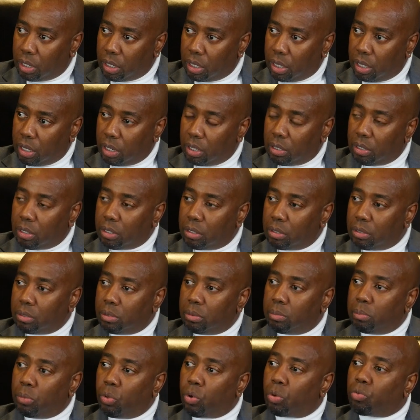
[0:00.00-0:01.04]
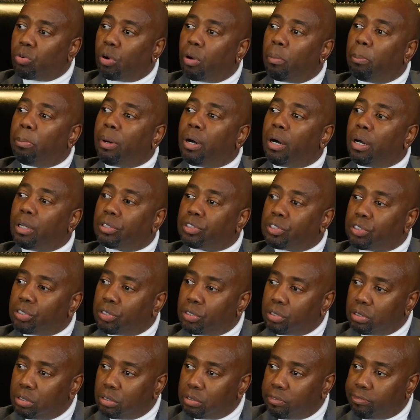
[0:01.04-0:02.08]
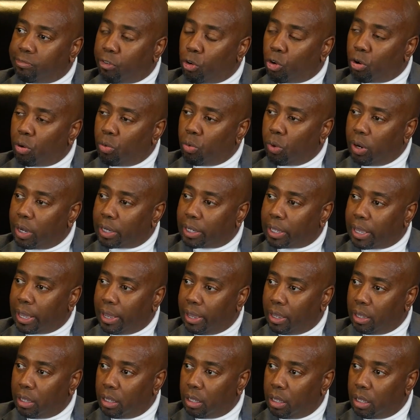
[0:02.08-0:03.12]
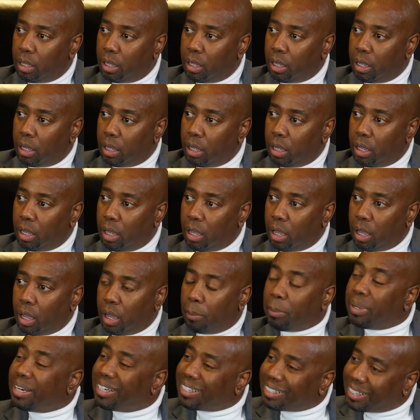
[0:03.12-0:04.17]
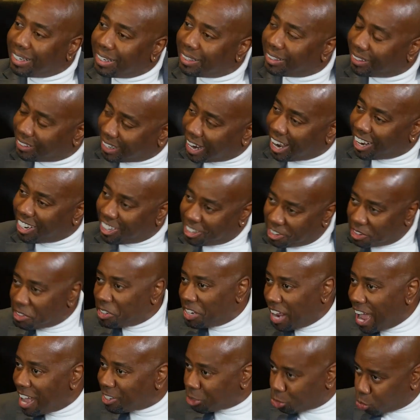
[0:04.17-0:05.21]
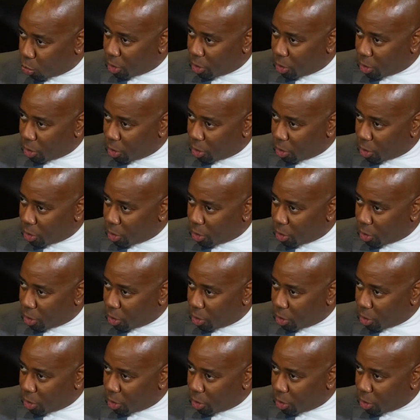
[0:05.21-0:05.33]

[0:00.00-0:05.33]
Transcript: and a more robust 401k. I mean, that's